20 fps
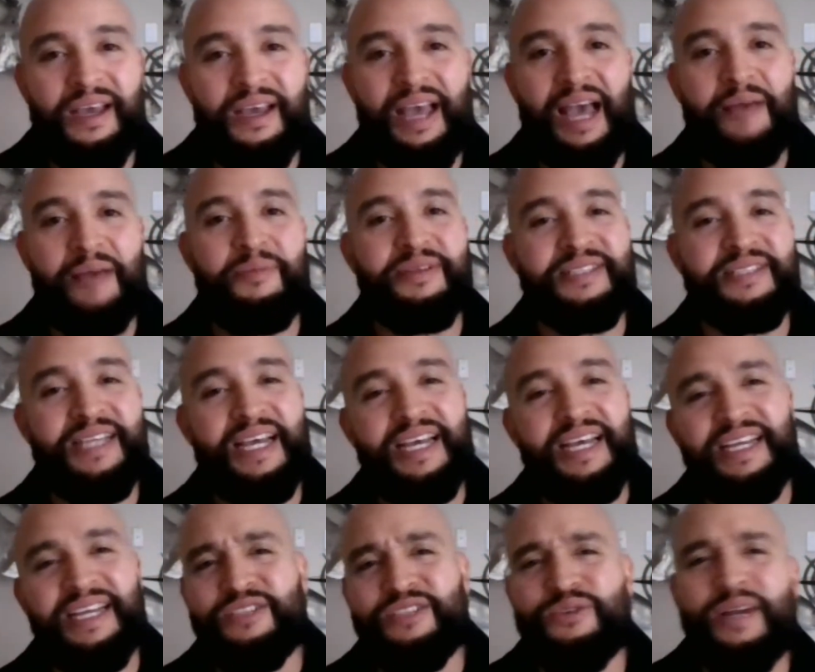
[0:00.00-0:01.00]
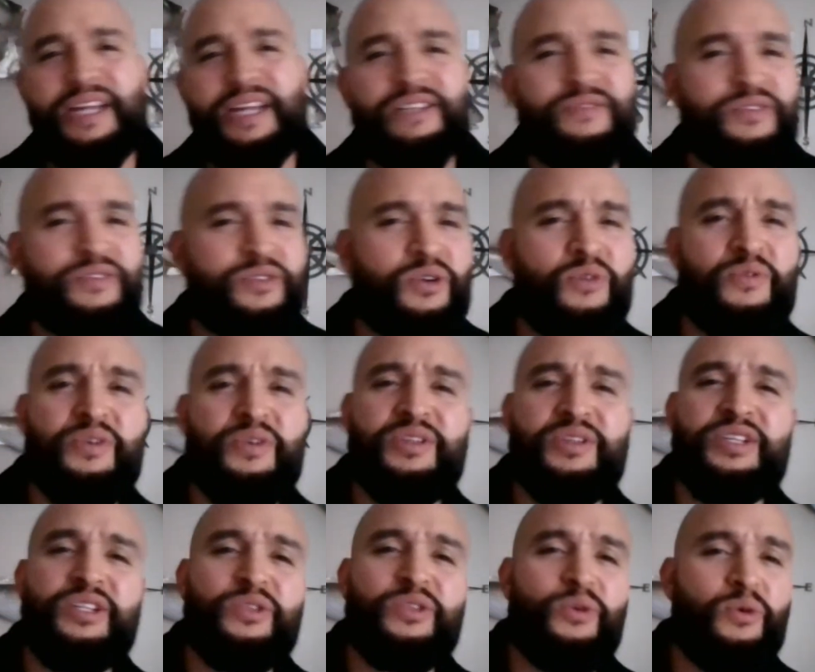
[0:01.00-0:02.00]
habitat, it transfers over
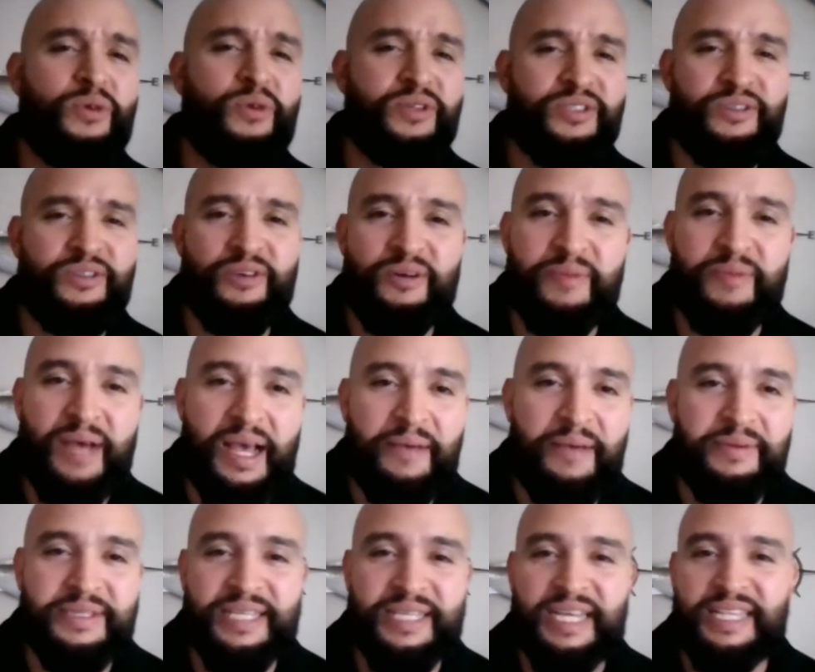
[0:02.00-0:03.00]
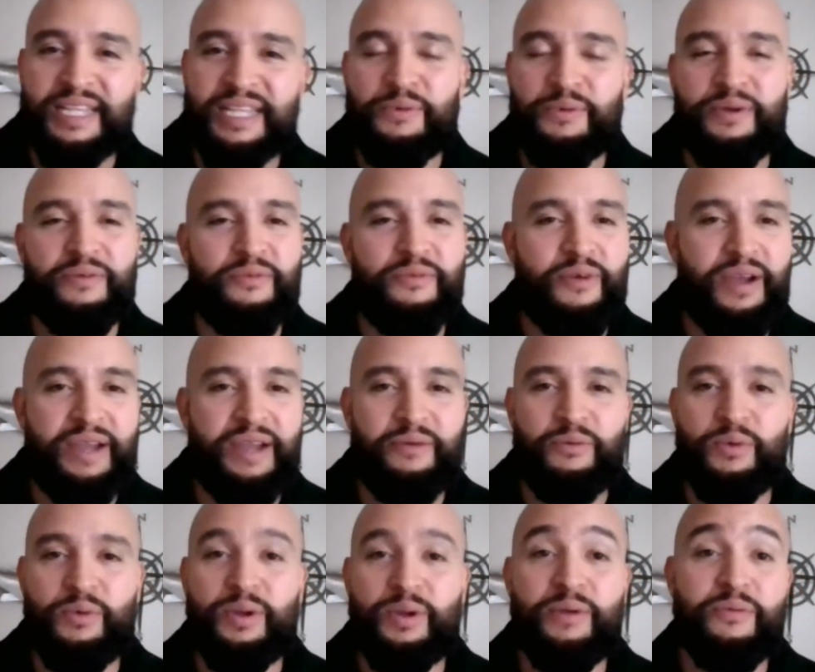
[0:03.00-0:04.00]
into thorn scrub habitat that we
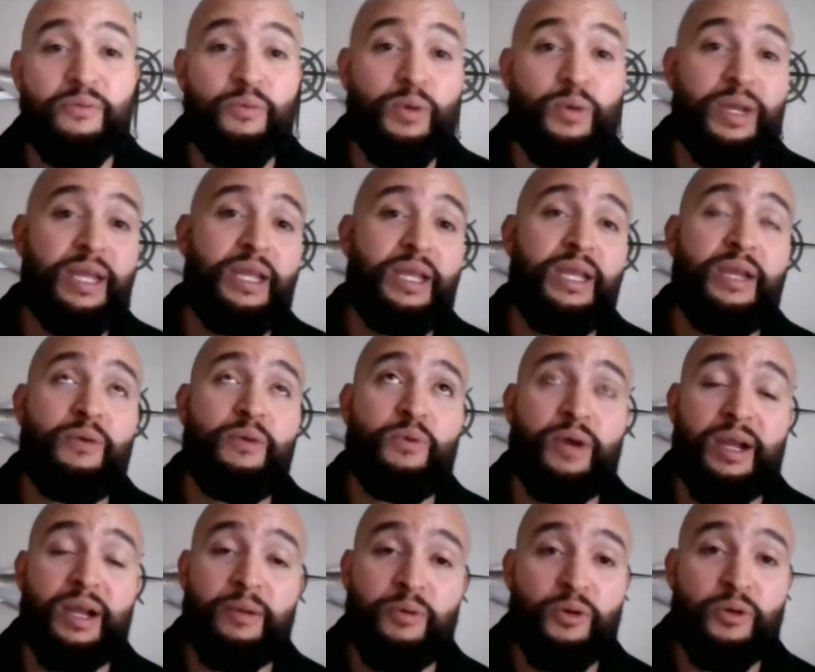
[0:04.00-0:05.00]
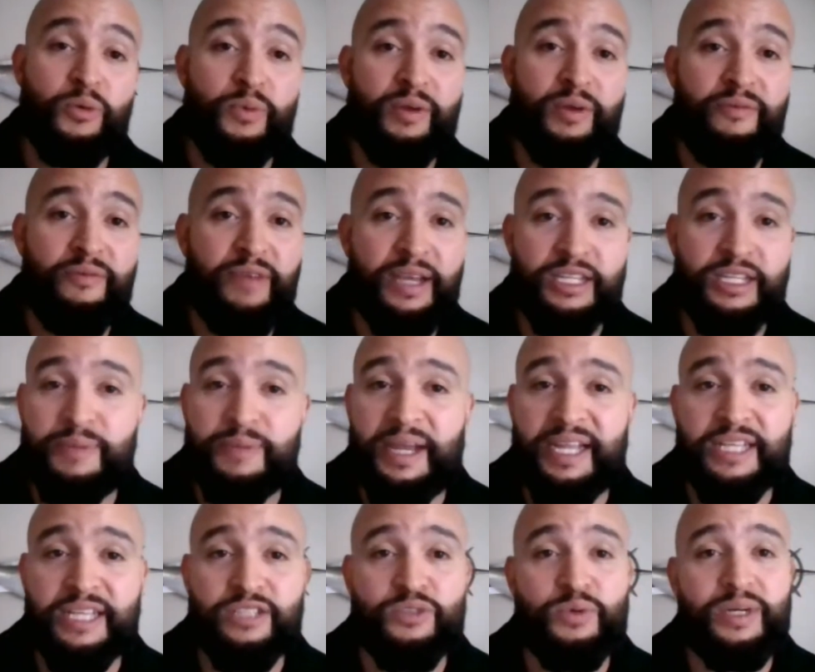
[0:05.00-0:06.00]
were able to re-veg
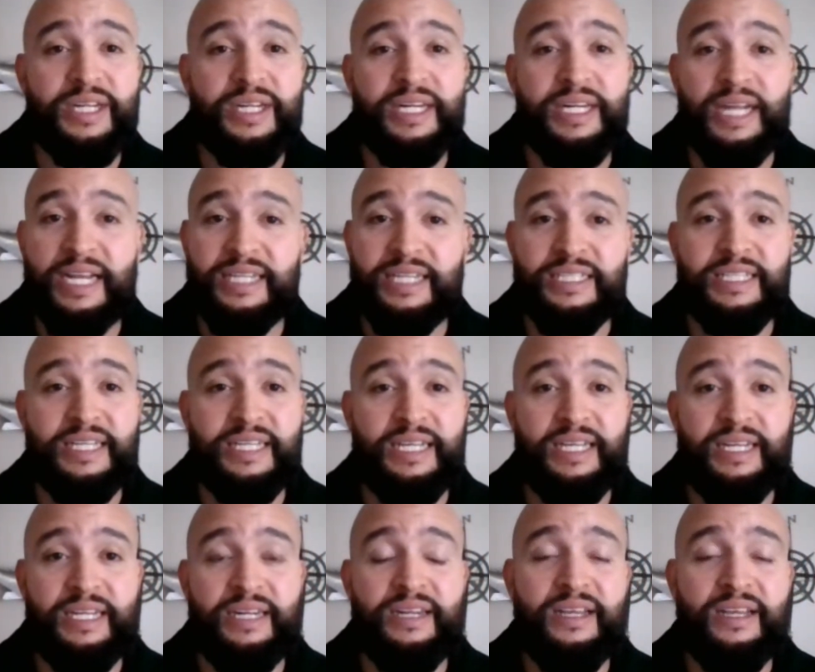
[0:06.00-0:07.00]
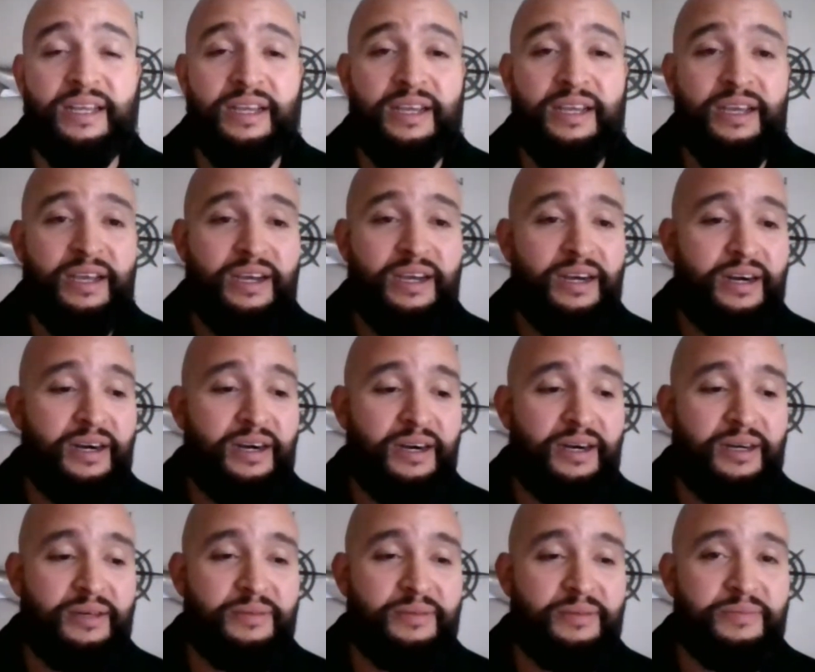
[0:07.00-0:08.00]
back in 2019.
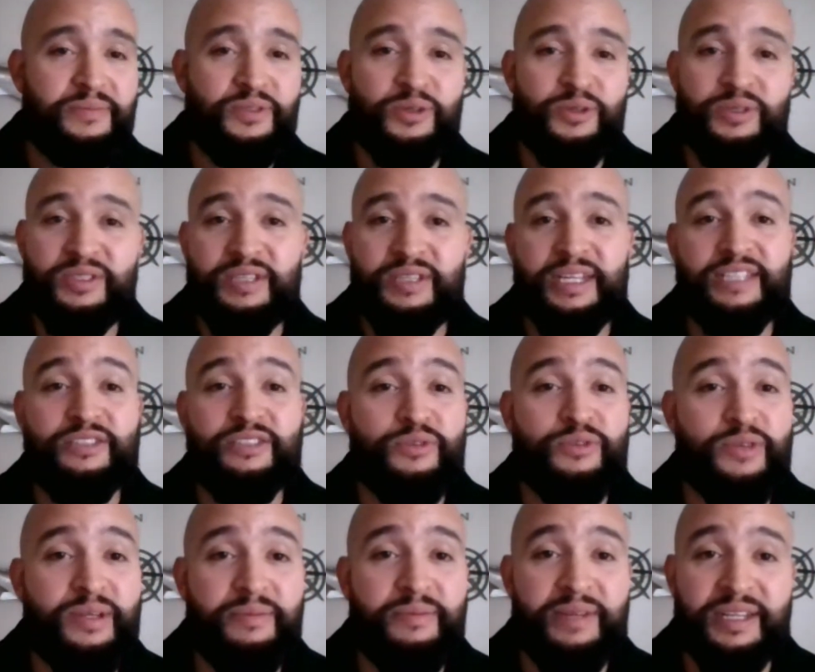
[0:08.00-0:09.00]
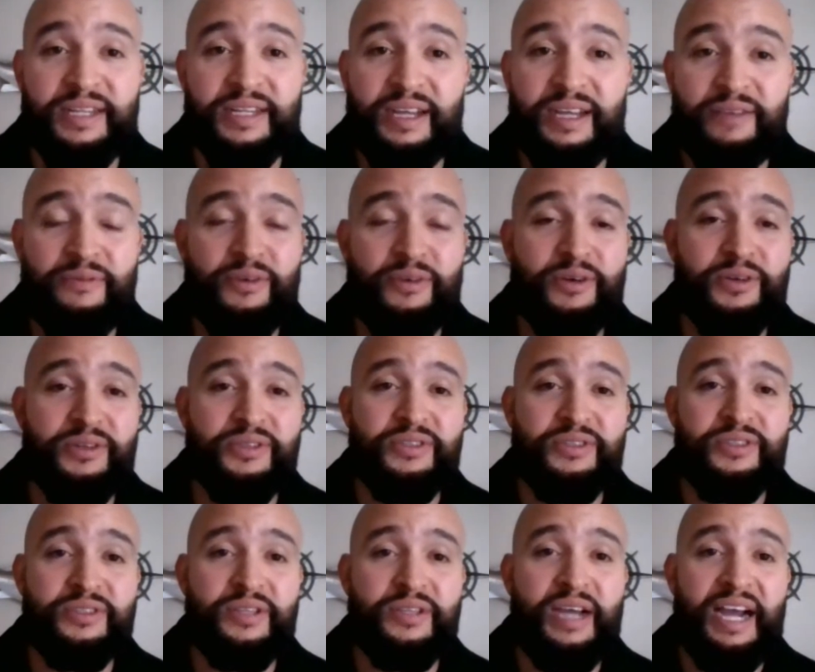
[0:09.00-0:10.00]
So it's extremely
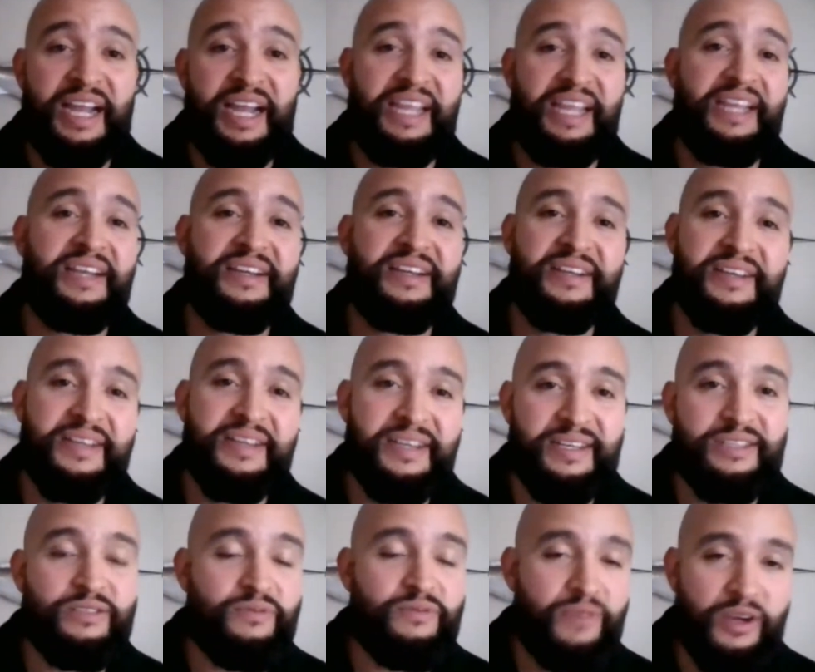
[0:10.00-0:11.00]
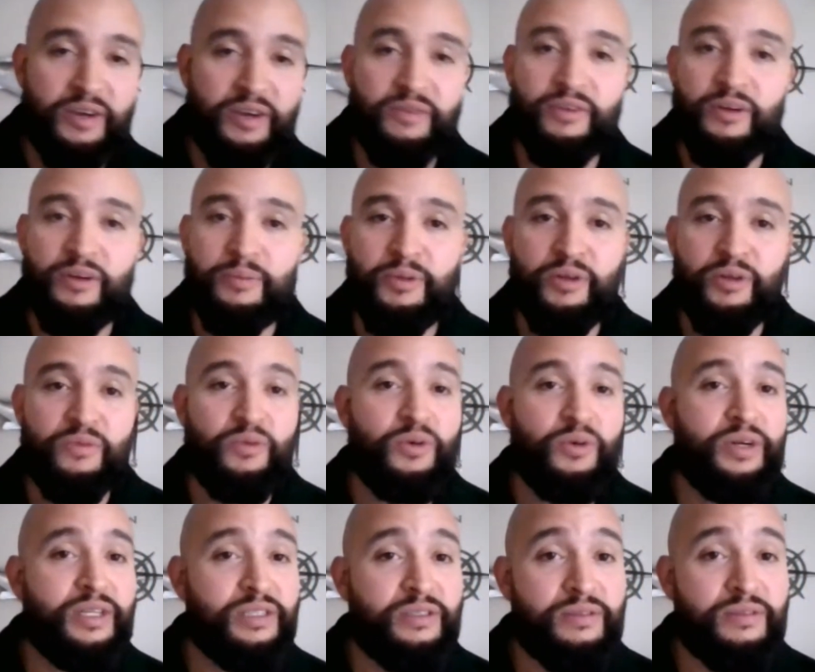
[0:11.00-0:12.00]
diverse hike and very, very beautiful,
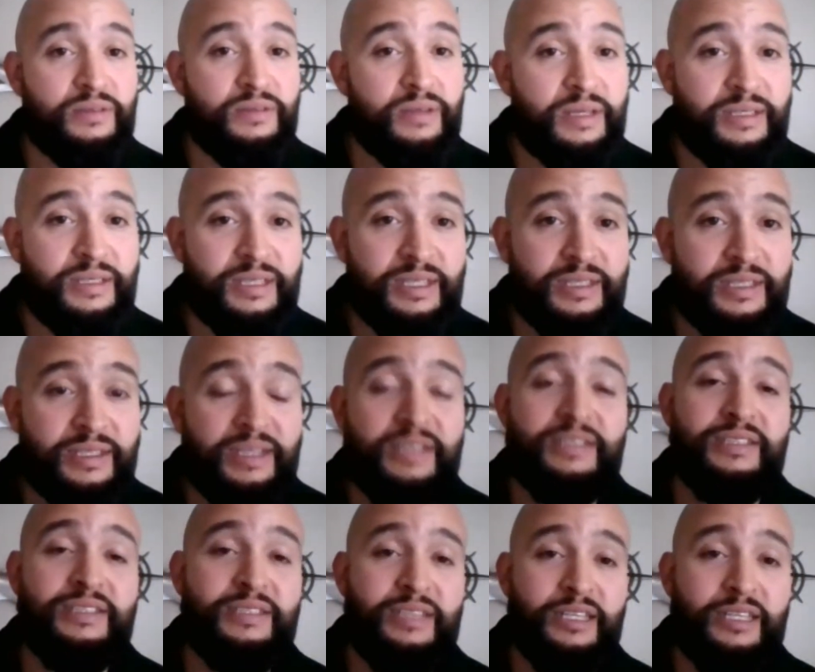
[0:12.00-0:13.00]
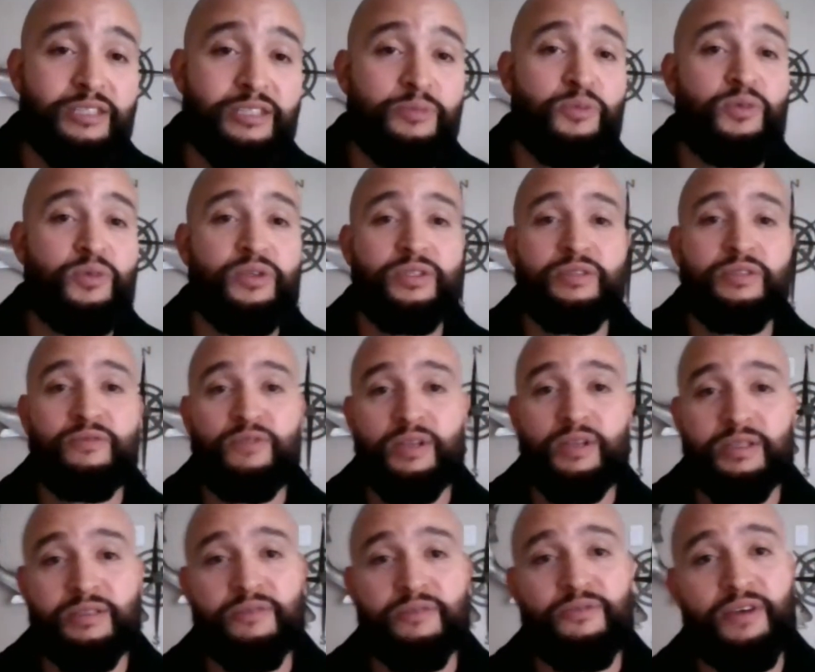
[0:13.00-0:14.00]
and it's easy, it's accessible.
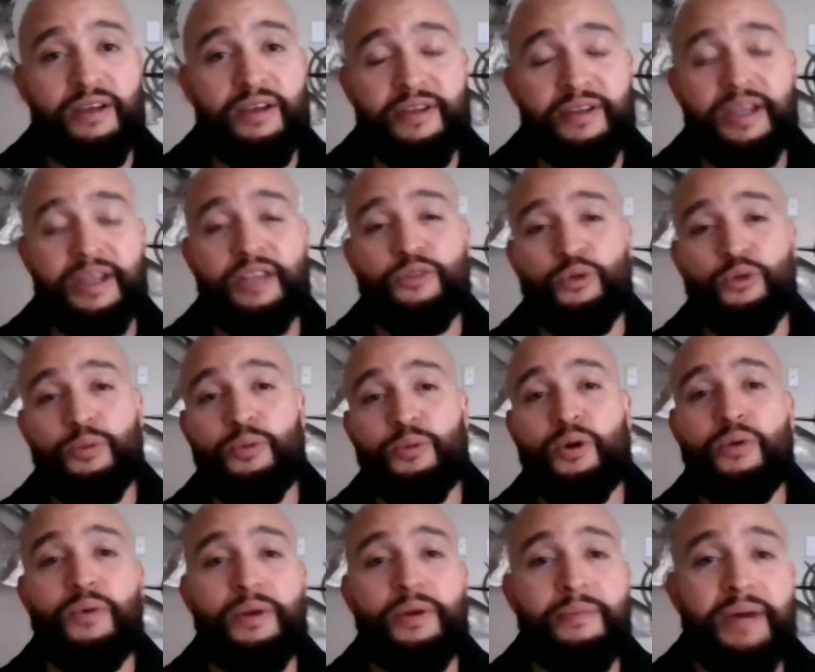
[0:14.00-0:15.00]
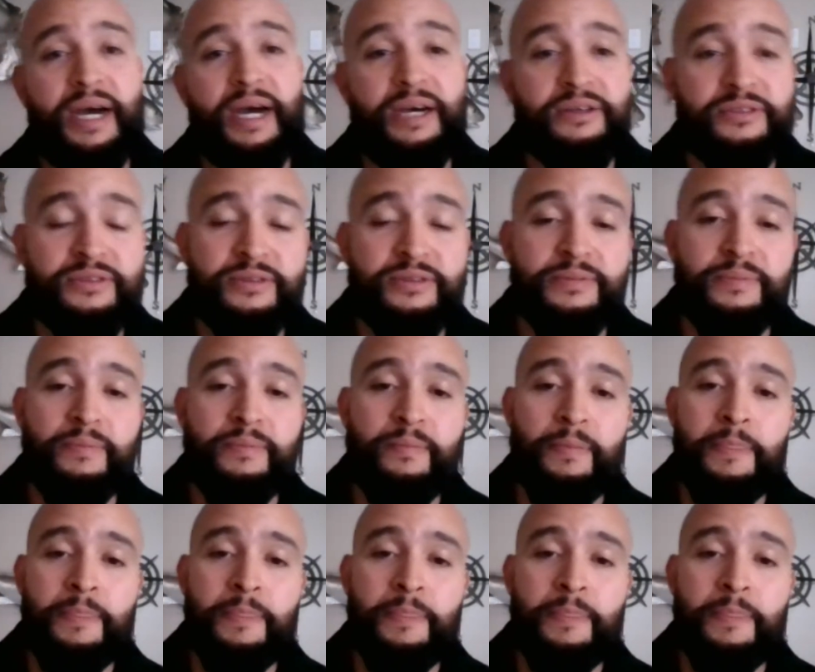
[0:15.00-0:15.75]
It's a 5K, 3.1 miles.